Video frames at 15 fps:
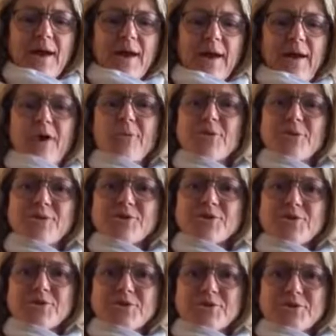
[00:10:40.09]
I hope you
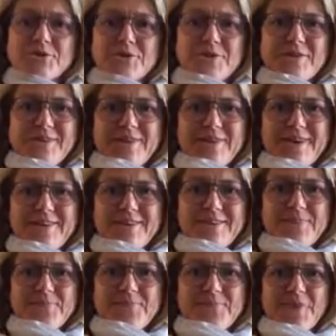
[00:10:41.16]
enjoyed the story tonight,
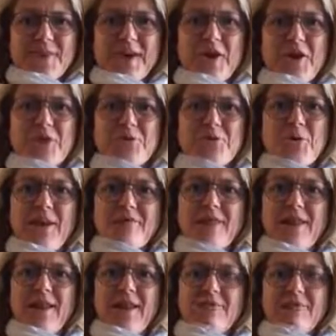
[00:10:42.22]
and I hope you have a
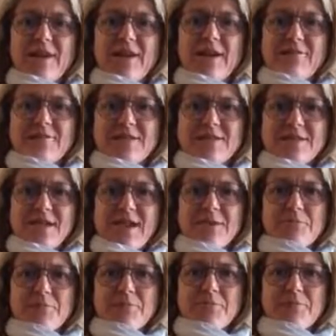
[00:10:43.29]
lovely, lovely sleep.